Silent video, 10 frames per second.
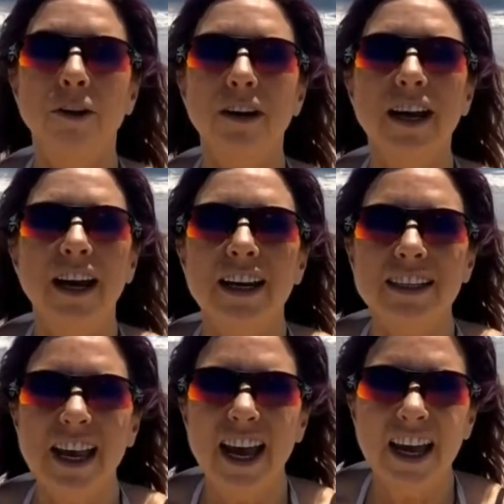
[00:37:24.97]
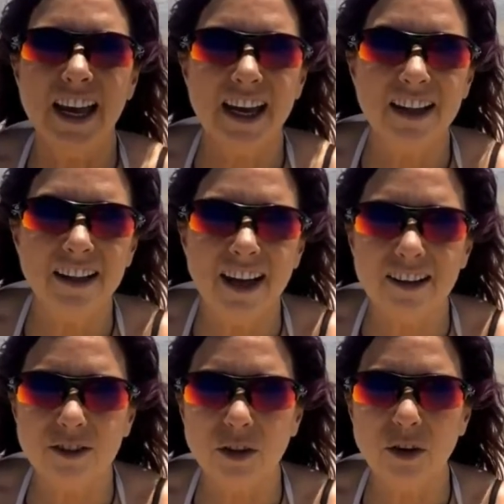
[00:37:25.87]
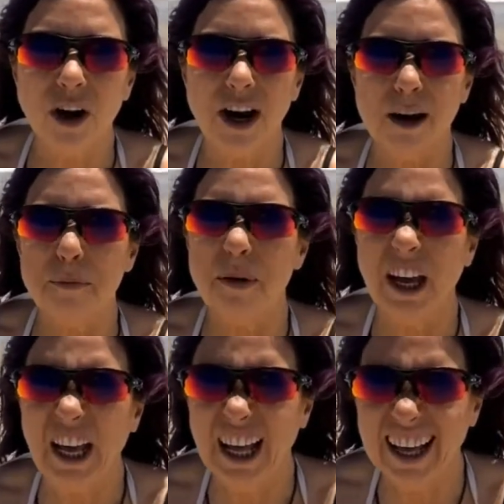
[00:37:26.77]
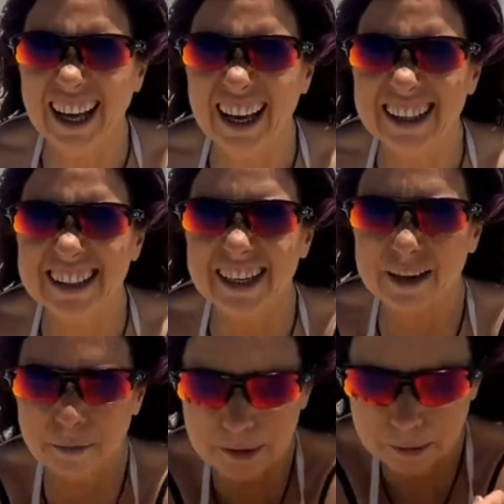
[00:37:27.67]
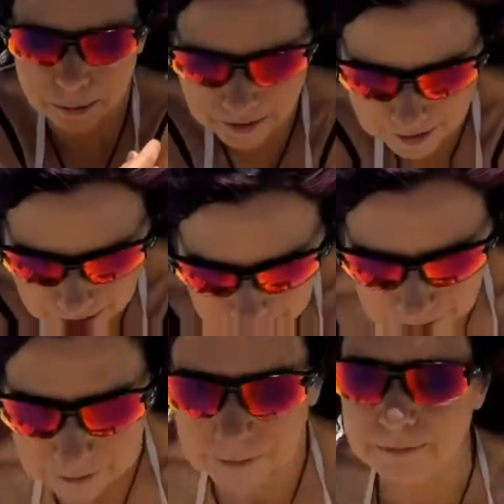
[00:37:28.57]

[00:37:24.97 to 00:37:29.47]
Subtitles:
We're going to exhale out the crap and take a big breath in.